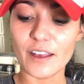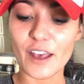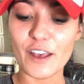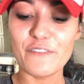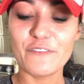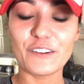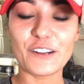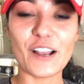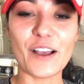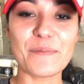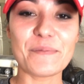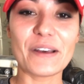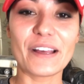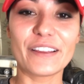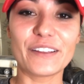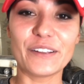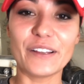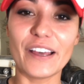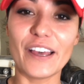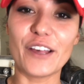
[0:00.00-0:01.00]
I forgot
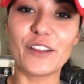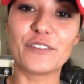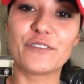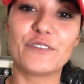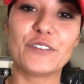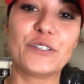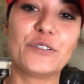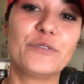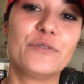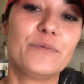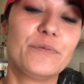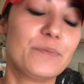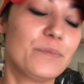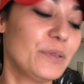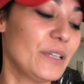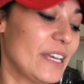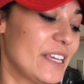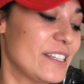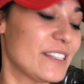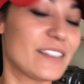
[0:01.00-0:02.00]
my little health food
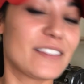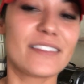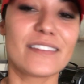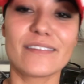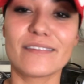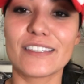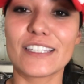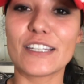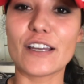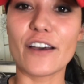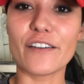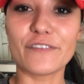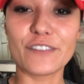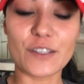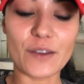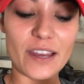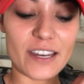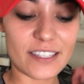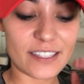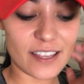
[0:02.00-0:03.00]
place stuff,
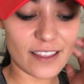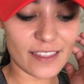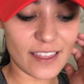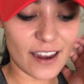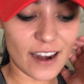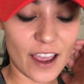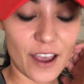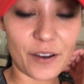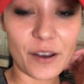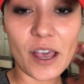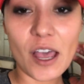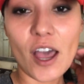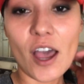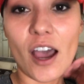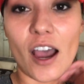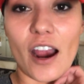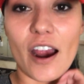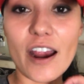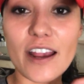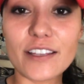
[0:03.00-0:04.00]
so I had to set that out.
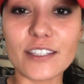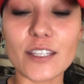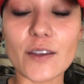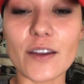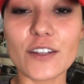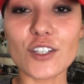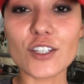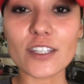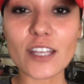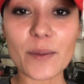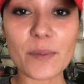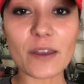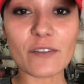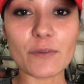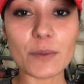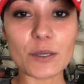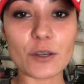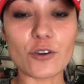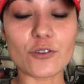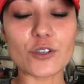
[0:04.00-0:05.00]
All right, so I just got back
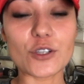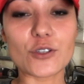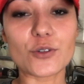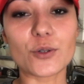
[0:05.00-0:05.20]
from the grocery